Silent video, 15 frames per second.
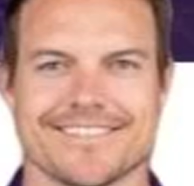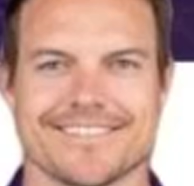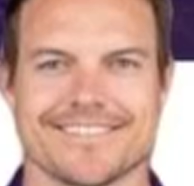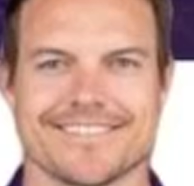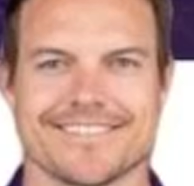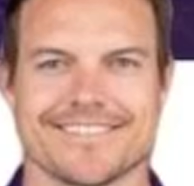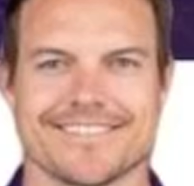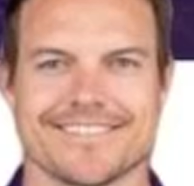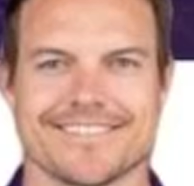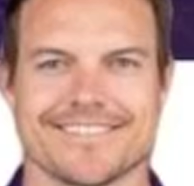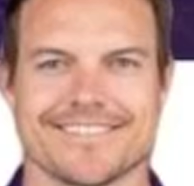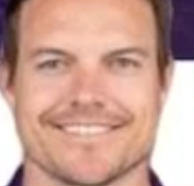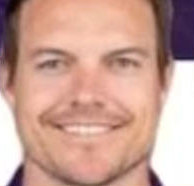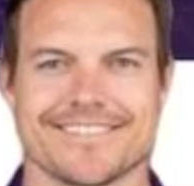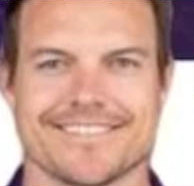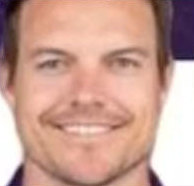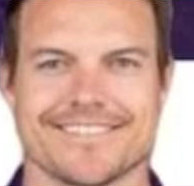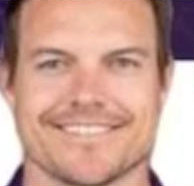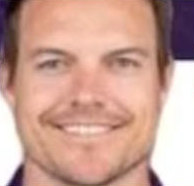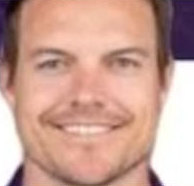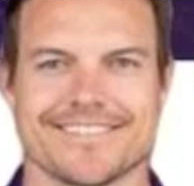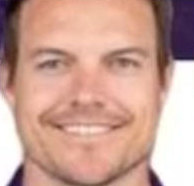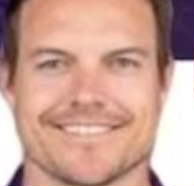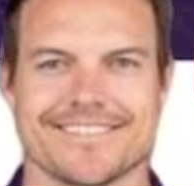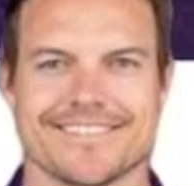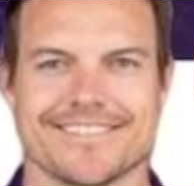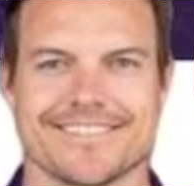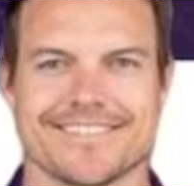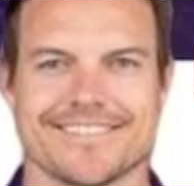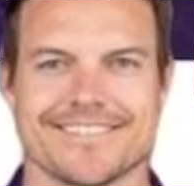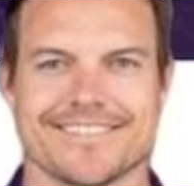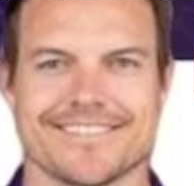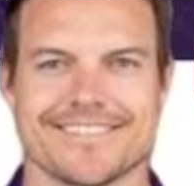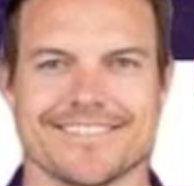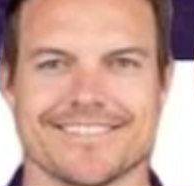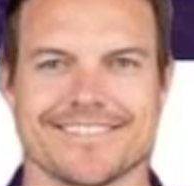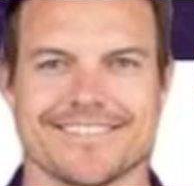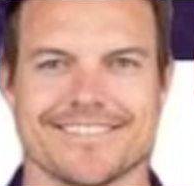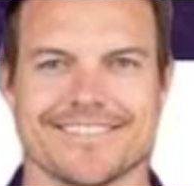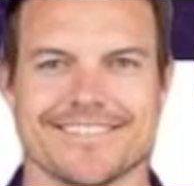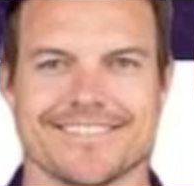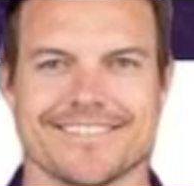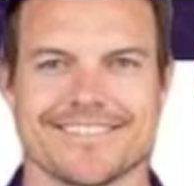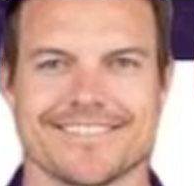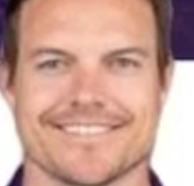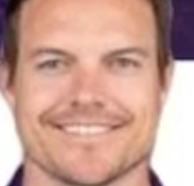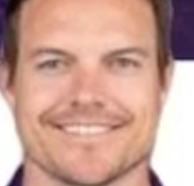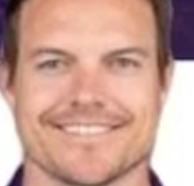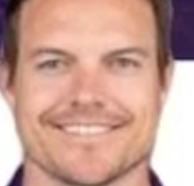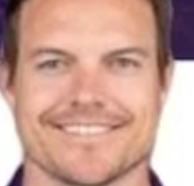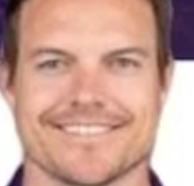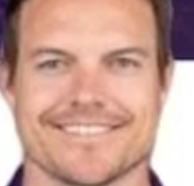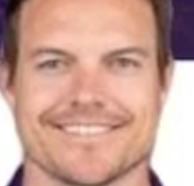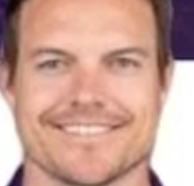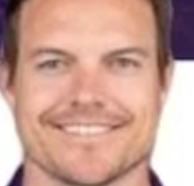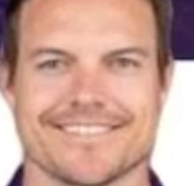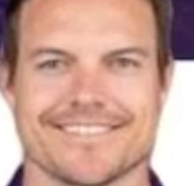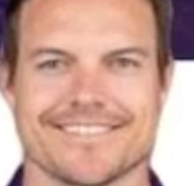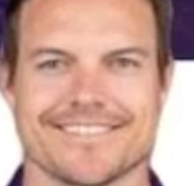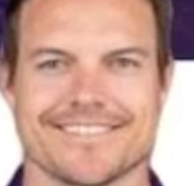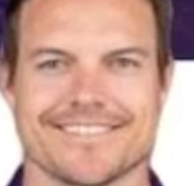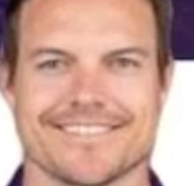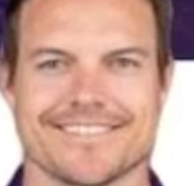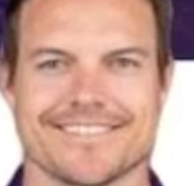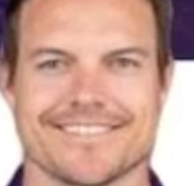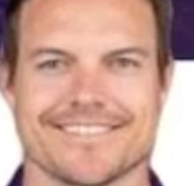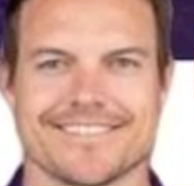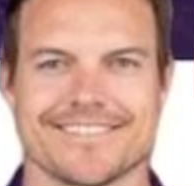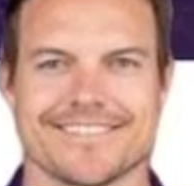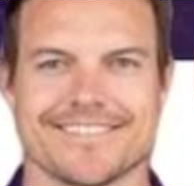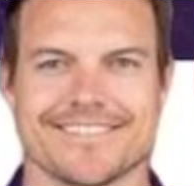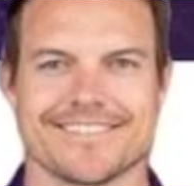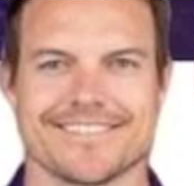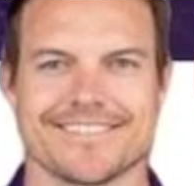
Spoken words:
No words are spoken by the person on screen.